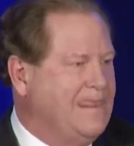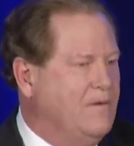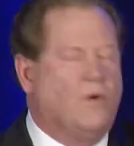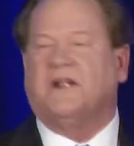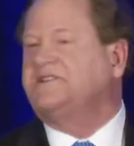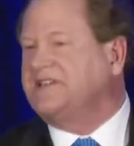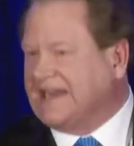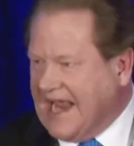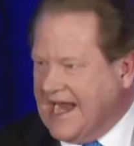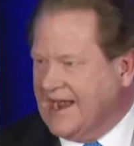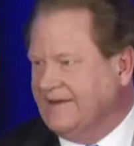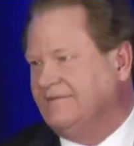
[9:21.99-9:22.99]
Once
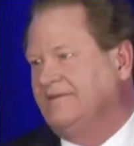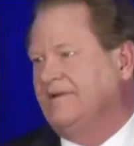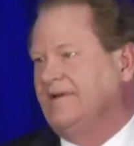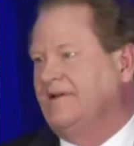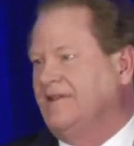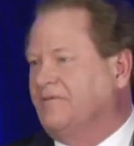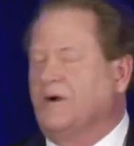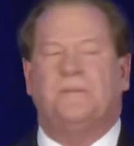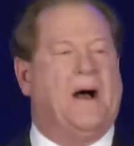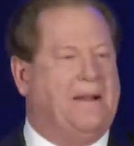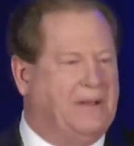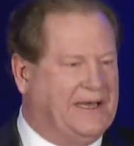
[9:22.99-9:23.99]
again, the
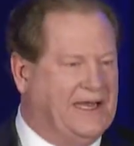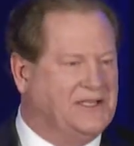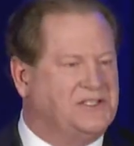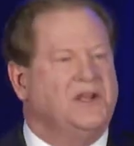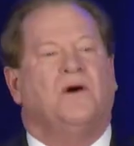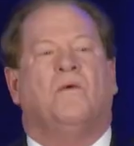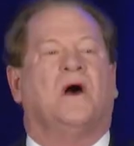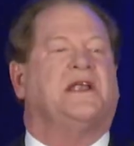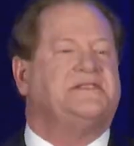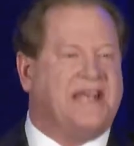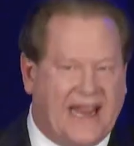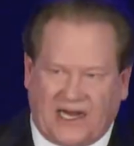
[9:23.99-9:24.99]
Republicans want to
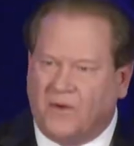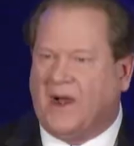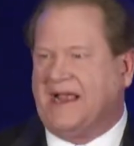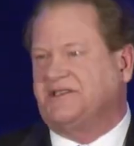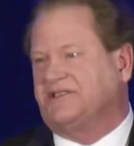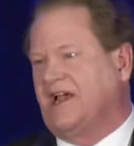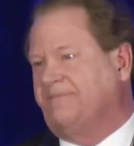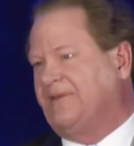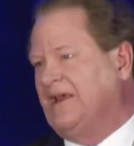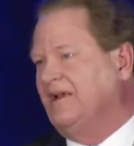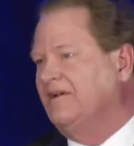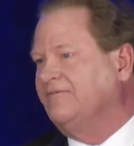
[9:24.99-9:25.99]
take away
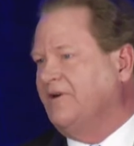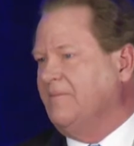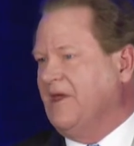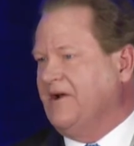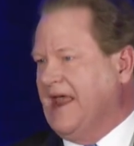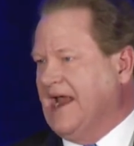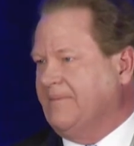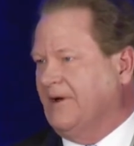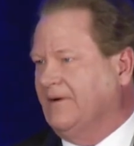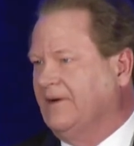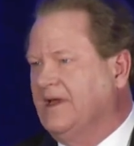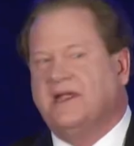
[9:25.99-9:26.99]
something from their neighbor.